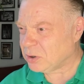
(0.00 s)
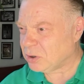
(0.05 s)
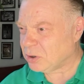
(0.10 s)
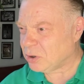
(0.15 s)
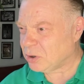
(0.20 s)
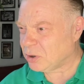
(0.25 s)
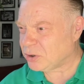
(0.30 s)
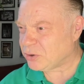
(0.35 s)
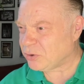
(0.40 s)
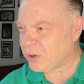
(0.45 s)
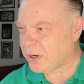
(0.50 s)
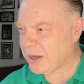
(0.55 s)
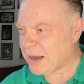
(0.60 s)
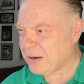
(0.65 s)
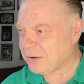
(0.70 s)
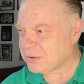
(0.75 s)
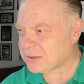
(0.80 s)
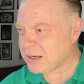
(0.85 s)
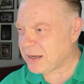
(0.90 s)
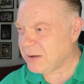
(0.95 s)
ushering
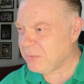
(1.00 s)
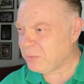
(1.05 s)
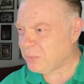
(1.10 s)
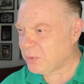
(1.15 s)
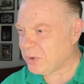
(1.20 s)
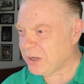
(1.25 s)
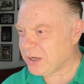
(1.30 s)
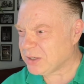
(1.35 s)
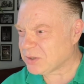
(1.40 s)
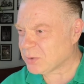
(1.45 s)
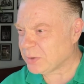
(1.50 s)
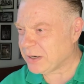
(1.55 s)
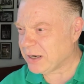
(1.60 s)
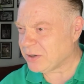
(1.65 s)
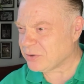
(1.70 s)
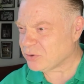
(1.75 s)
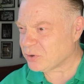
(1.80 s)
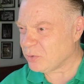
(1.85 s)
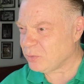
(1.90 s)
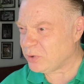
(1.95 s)
out MPs when
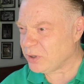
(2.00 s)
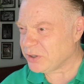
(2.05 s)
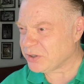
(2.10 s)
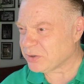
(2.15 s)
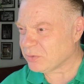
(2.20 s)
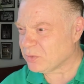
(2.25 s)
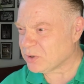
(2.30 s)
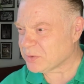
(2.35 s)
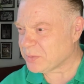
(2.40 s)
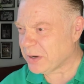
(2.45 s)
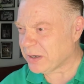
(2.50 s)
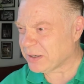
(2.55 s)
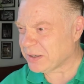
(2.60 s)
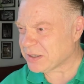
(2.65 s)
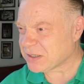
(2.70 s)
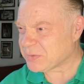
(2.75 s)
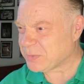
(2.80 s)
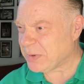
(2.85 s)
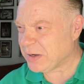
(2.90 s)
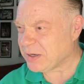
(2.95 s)
Andrew Bridgen was making
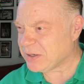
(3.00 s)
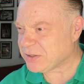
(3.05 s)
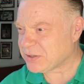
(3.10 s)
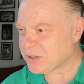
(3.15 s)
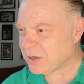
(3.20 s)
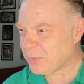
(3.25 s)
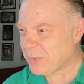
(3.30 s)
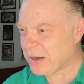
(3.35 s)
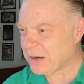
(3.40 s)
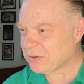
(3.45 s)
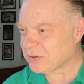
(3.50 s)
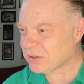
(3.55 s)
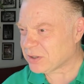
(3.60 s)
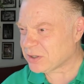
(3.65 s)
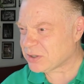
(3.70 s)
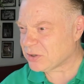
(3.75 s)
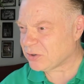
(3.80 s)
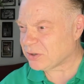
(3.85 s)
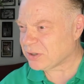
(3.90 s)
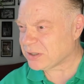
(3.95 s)
his speech about
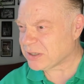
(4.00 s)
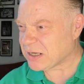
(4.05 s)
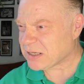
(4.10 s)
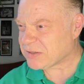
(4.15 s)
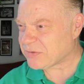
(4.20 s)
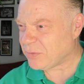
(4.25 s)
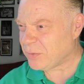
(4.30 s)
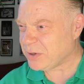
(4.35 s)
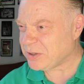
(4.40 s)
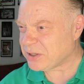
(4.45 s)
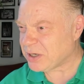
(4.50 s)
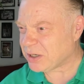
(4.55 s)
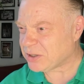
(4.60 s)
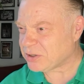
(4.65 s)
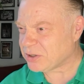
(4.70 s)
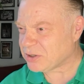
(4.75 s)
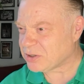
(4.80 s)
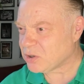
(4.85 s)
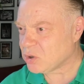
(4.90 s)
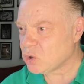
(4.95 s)
sudden death from
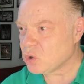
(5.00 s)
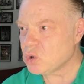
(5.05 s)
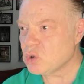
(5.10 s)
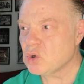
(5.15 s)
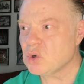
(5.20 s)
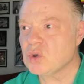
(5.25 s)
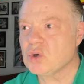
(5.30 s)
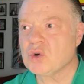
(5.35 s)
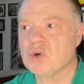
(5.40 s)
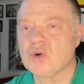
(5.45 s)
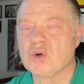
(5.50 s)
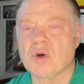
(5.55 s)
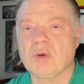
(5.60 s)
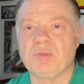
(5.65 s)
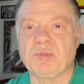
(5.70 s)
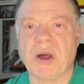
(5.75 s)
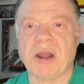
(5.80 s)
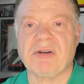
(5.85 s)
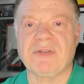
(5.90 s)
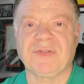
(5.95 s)
injections?
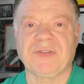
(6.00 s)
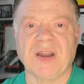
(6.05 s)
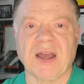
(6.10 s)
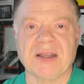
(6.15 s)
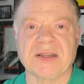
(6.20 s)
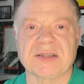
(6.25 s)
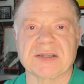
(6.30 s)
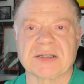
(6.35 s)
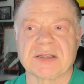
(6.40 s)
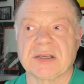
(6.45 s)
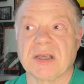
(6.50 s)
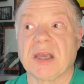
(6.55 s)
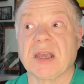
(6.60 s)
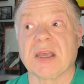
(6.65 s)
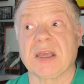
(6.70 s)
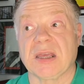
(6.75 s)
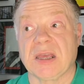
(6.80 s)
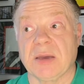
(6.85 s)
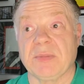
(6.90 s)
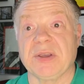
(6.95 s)
Barron flights.
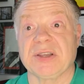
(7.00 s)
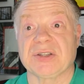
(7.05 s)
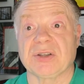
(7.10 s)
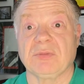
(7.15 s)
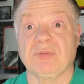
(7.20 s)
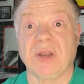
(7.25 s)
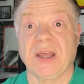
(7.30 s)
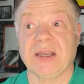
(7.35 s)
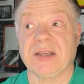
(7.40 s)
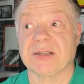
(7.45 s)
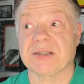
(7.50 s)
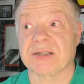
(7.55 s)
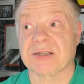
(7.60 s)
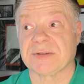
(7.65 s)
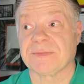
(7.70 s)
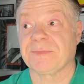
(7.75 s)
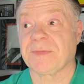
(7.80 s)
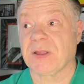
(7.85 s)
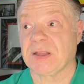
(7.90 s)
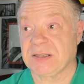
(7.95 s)
Give me some links.
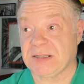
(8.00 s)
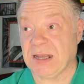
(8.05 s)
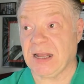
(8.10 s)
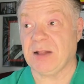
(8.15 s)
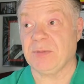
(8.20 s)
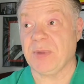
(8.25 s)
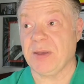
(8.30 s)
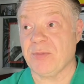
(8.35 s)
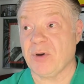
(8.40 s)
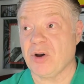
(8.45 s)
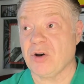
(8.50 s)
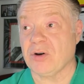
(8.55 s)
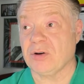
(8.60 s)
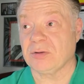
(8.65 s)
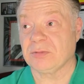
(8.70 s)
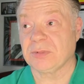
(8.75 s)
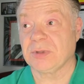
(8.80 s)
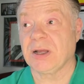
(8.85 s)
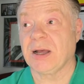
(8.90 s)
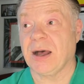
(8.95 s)
Tell me
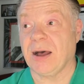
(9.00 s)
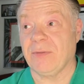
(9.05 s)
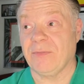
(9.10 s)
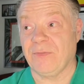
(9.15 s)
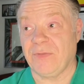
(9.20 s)
more. I'm